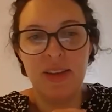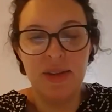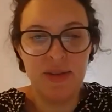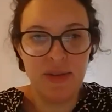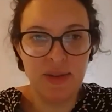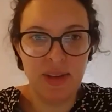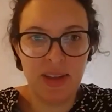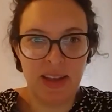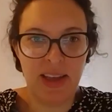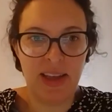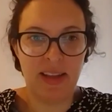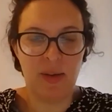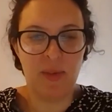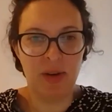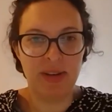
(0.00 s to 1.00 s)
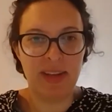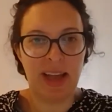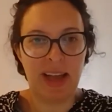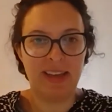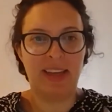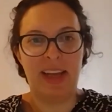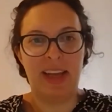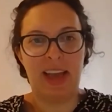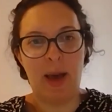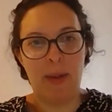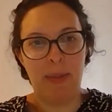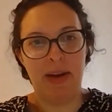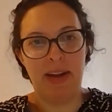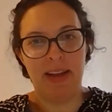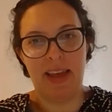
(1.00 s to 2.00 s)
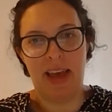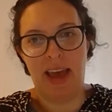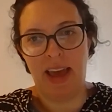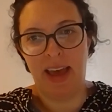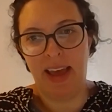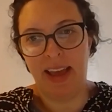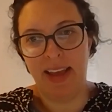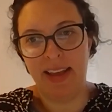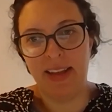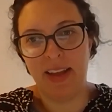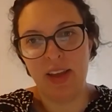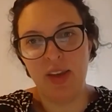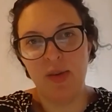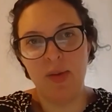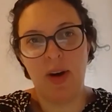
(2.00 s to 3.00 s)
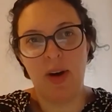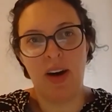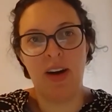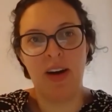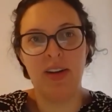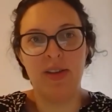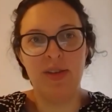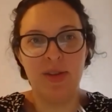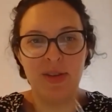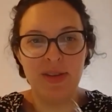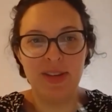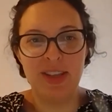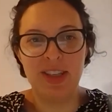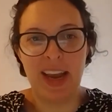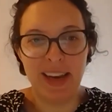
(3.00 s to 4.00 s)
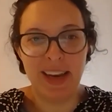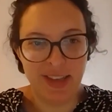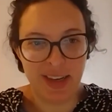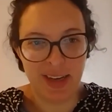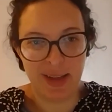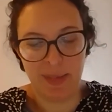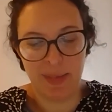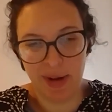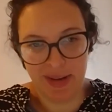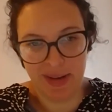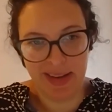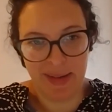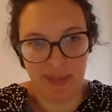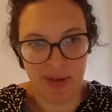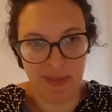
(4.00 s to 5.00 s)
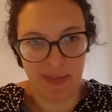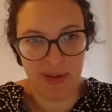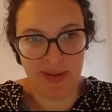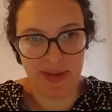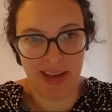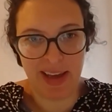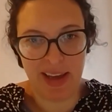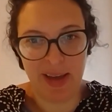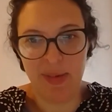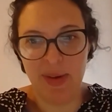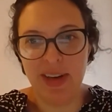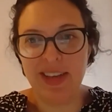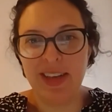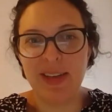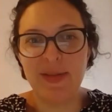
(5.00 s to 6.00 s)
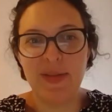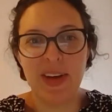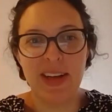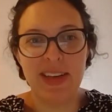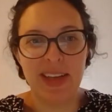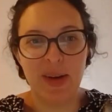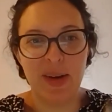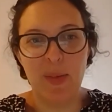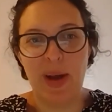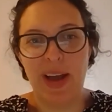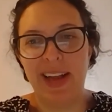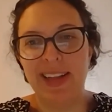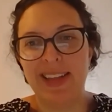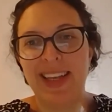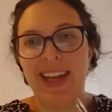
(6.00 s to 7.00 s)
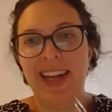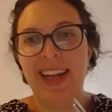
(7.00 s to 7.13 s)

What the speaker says: useful to think that what's actually happening there is that you are not changing the policy mood music, you are just finding a way to